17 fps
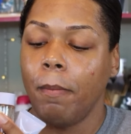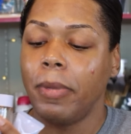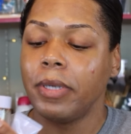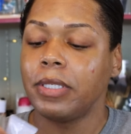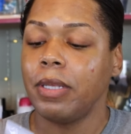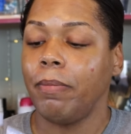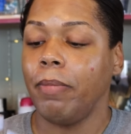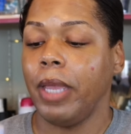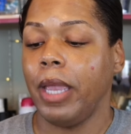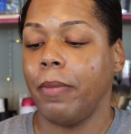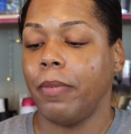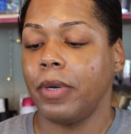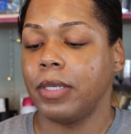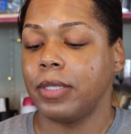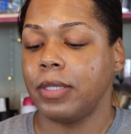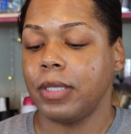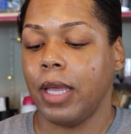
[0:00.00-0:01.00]
But to be
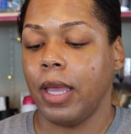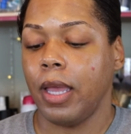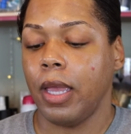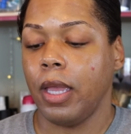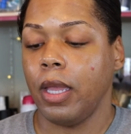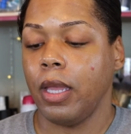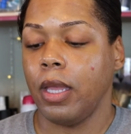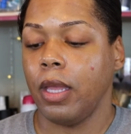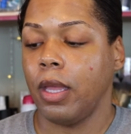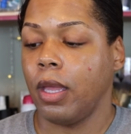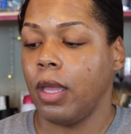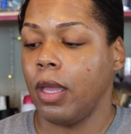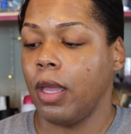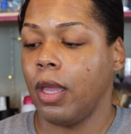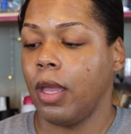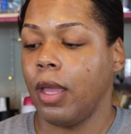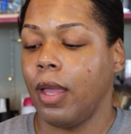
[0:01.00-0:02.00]
able to say,
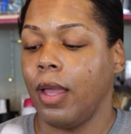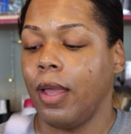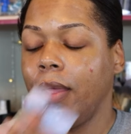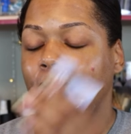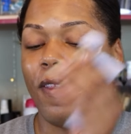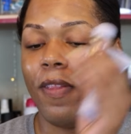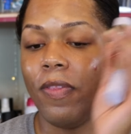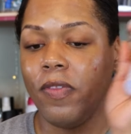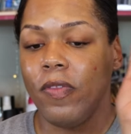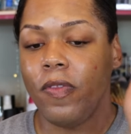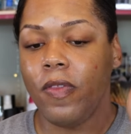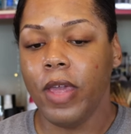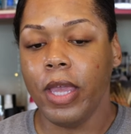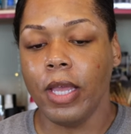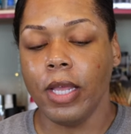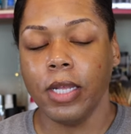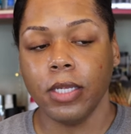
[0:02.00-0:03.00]

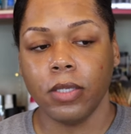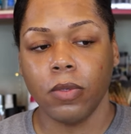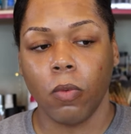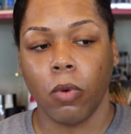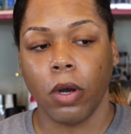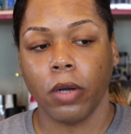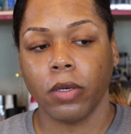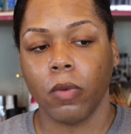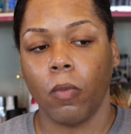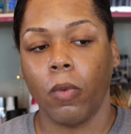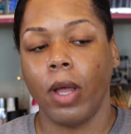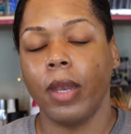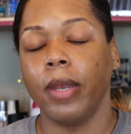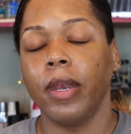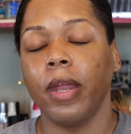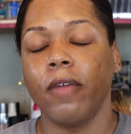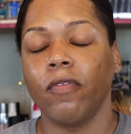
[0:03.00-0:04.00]
these work
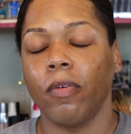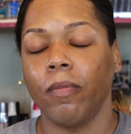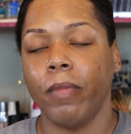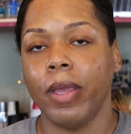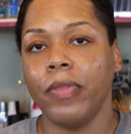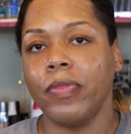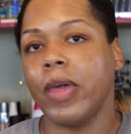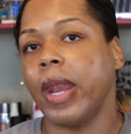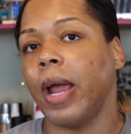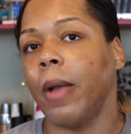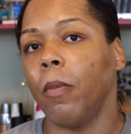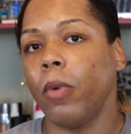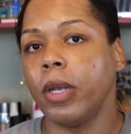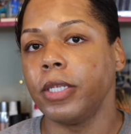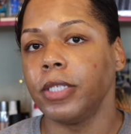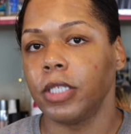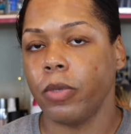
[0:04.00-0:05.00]
well enough for me that I'm
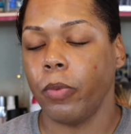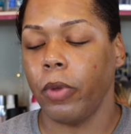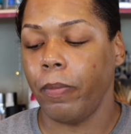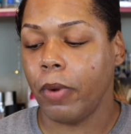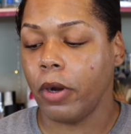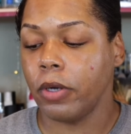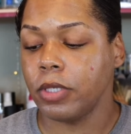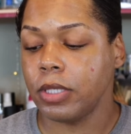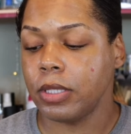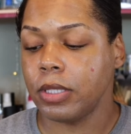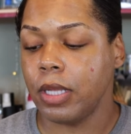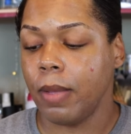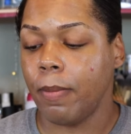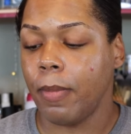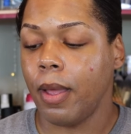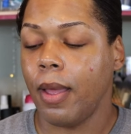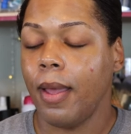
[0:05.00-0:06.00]
willing to repurchase
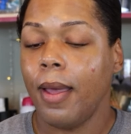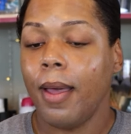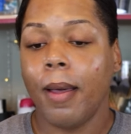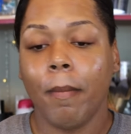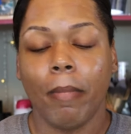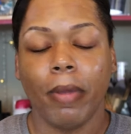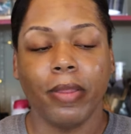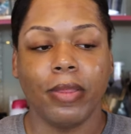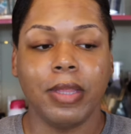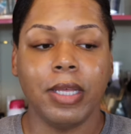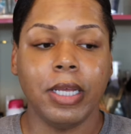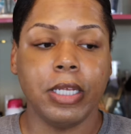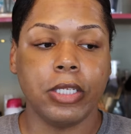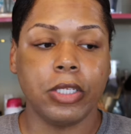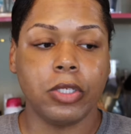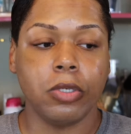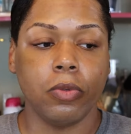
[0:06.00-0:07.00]
them, but
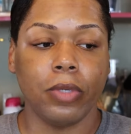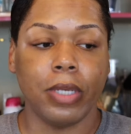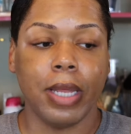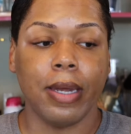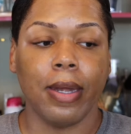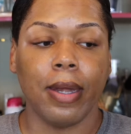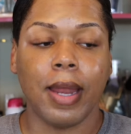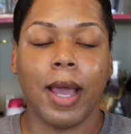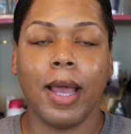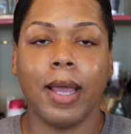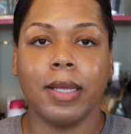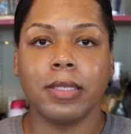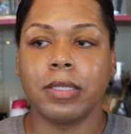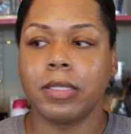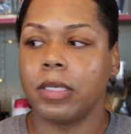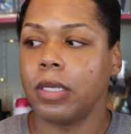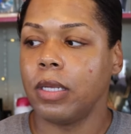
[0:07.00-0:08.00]
these two did
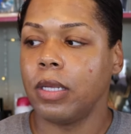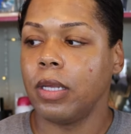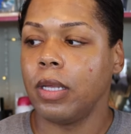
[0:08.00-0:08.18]
not.